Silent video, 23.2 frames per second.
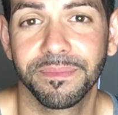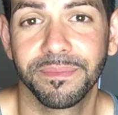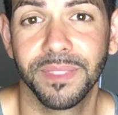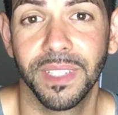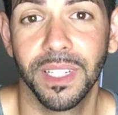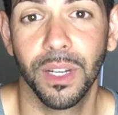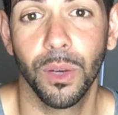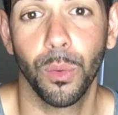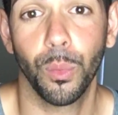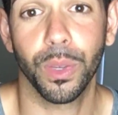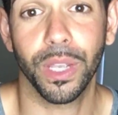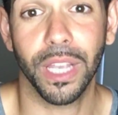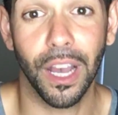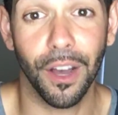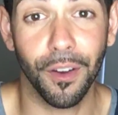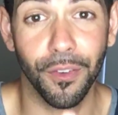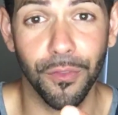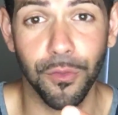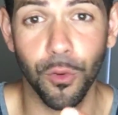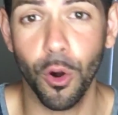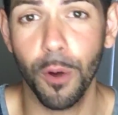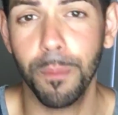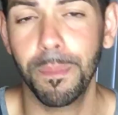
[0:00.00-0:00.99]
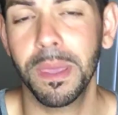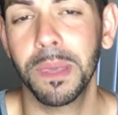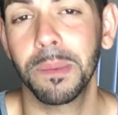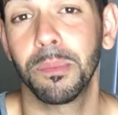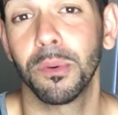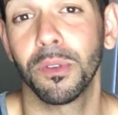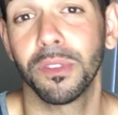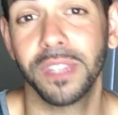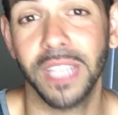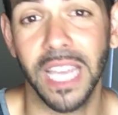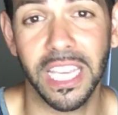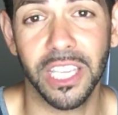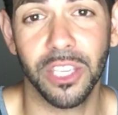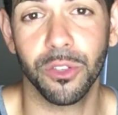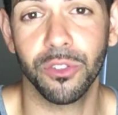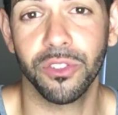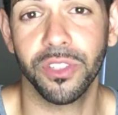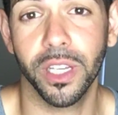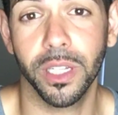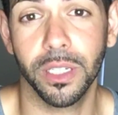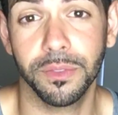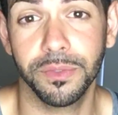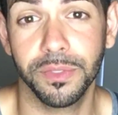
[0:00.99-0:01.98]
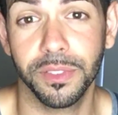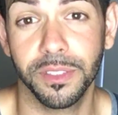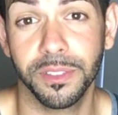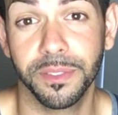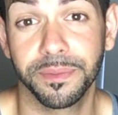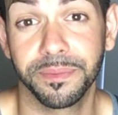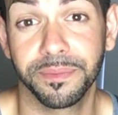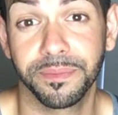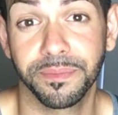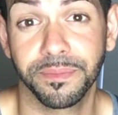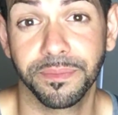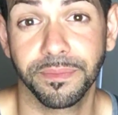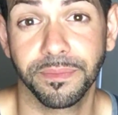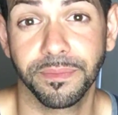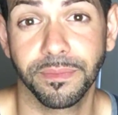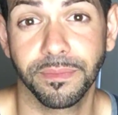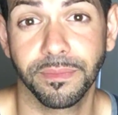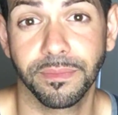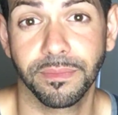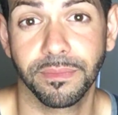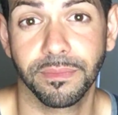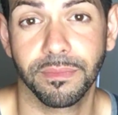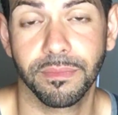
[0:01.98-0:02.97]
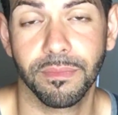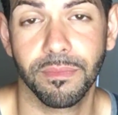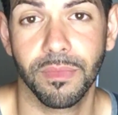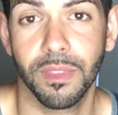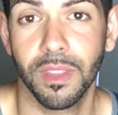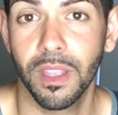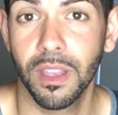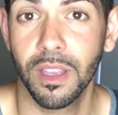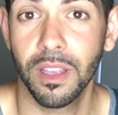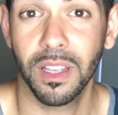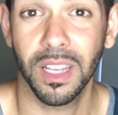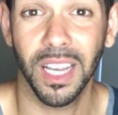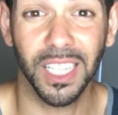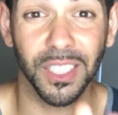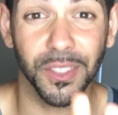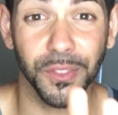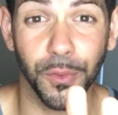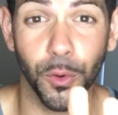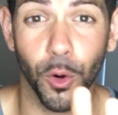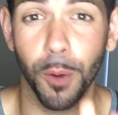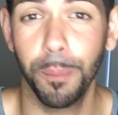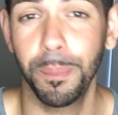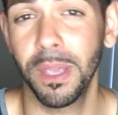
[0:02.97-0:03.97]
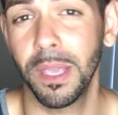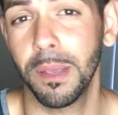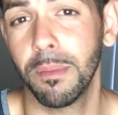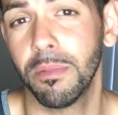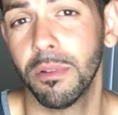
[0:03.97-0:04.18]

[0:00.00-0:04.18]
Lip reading: We got 4 people. Thank you, Jennifer. That's 4 people.